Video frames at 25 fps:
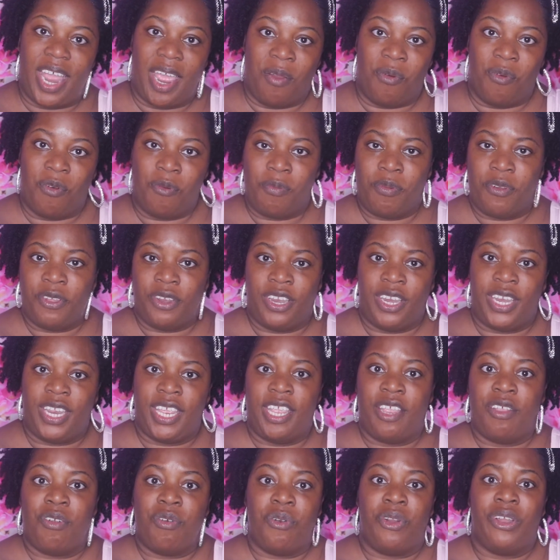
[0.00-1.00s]
I will put it
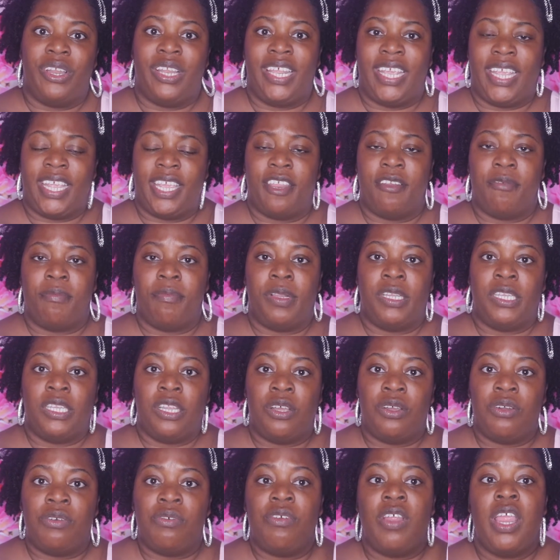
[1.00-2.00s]
here or link it
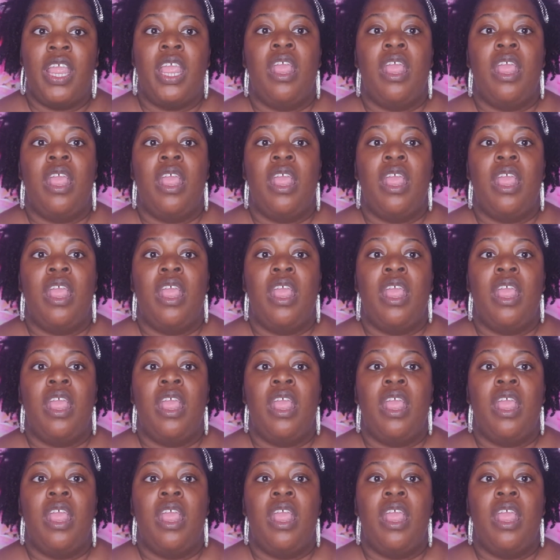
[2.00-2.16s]
below,